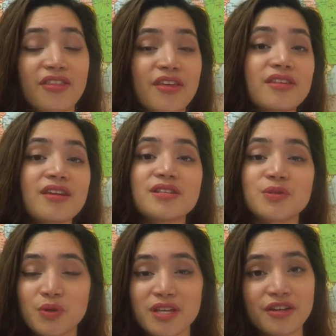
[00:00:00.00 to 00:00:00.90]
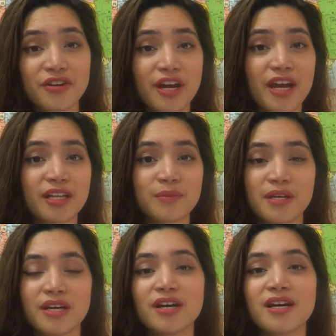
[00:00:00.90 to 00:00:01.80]
I think that it's really great
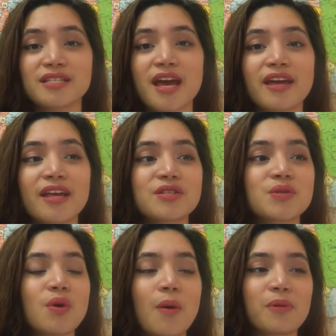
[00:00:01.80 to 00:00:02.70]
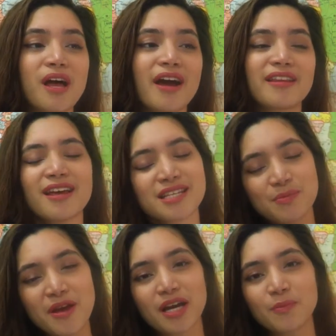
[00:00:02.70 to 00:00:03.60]
because I get to apply
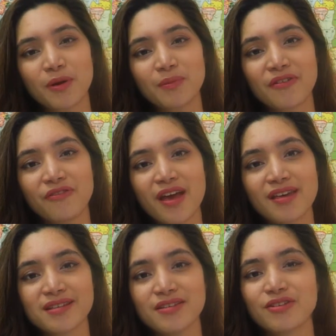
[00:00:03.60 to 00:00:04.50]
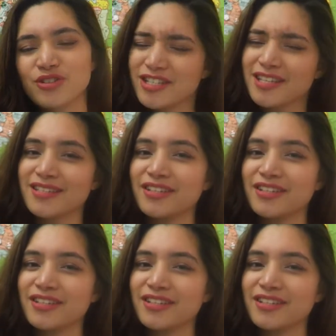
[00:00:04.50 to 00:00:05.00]
less makeup on my face and look just as